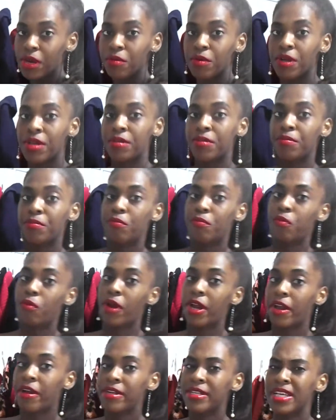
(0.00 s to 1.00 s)
with
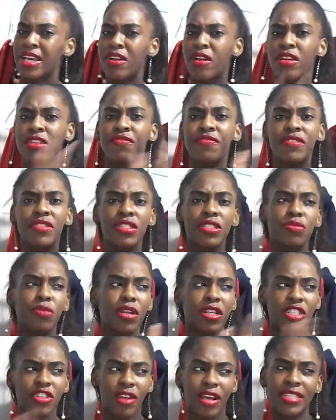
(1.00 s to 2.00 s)
wearing that, or if you just want
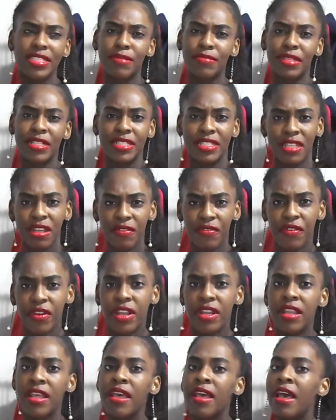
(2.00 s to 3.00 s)
to try something
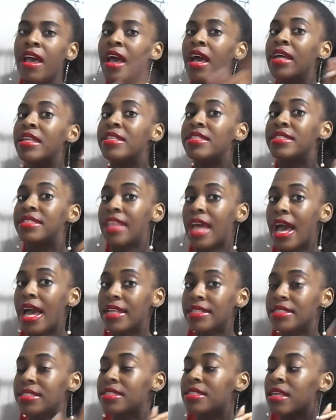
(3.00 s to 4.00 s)
different,
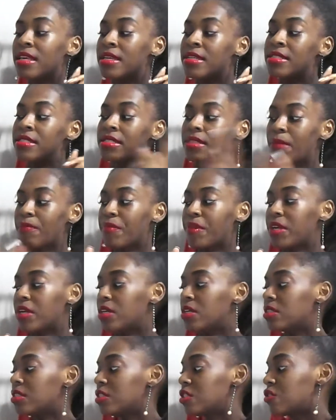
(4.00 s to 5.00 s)
that's something
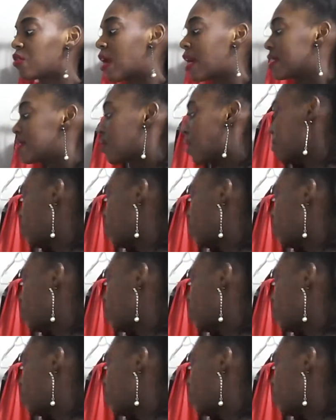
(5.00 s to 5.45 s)
good to try. So I'm